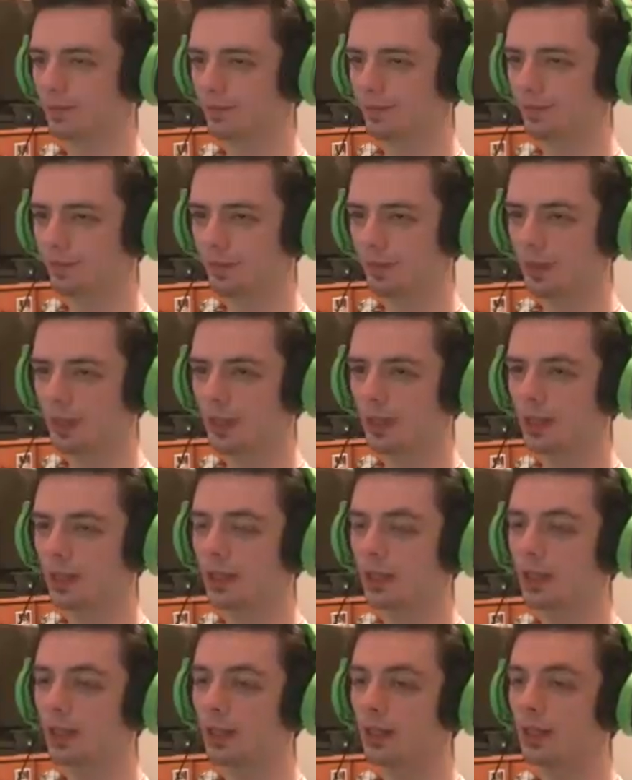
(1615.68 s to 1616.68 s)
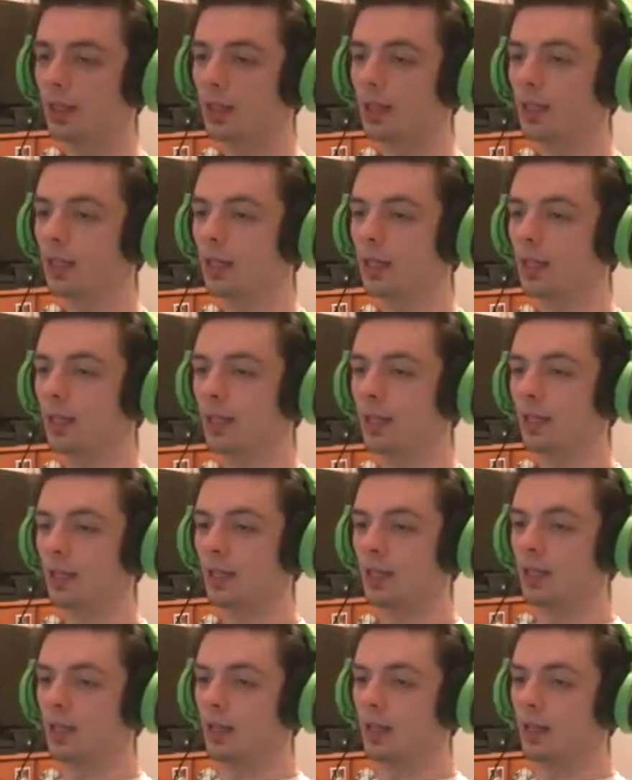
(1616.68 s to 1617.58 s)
No one is speaking in this clip.